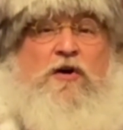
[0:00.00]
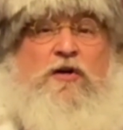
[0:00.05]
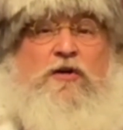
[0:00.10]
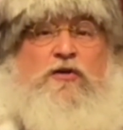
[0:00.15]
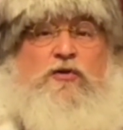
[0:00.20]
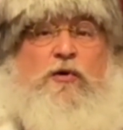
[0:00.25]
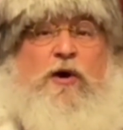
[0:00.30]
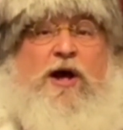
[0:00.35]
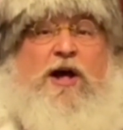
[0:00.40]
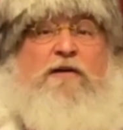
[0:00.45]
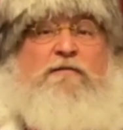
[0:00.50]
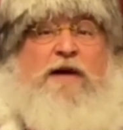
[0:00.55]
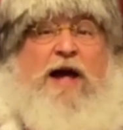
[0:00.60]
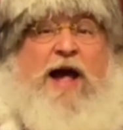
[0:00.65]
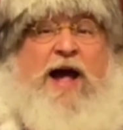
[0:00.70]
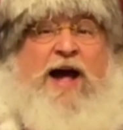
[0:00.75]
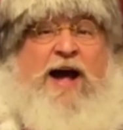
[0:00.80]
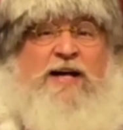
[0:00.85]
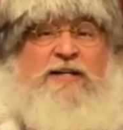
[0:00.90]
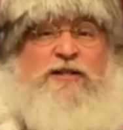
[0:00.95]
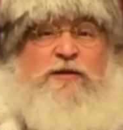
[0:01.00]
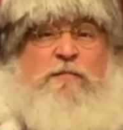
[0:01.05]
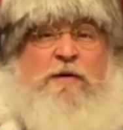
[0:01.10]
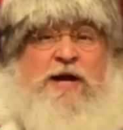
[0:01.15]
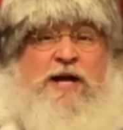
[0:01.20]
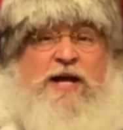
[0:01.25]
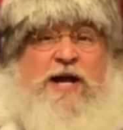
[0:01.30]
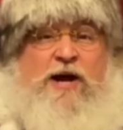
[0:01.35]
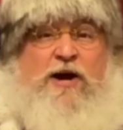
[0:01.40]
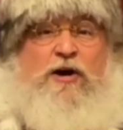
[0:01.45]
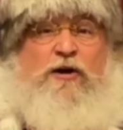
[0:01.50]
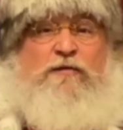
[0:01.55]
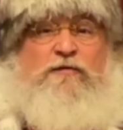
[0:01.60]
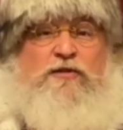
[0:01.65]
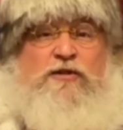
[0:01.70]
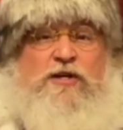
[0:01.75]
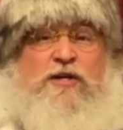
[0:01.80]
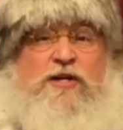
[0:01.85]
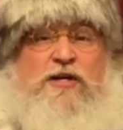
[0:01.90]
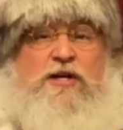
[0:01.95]
so I have asked my
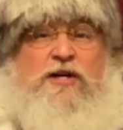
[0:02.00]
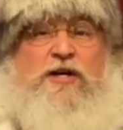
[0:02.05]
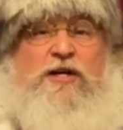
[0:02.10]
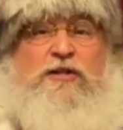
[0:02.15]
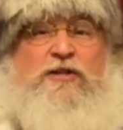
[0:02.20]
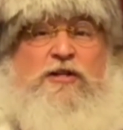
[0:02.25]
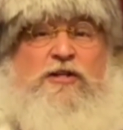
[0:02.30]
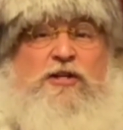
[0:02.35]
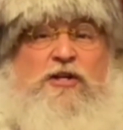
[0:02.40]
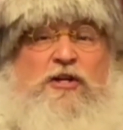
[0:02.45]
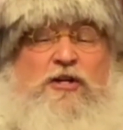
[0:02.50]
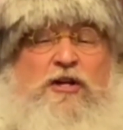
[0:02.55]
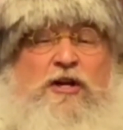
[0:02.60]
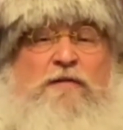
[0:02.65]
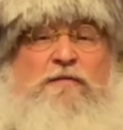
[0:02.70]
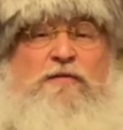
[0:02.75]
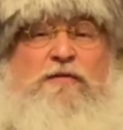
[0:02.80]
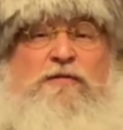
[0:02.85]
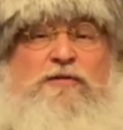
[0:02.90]
elves to deliver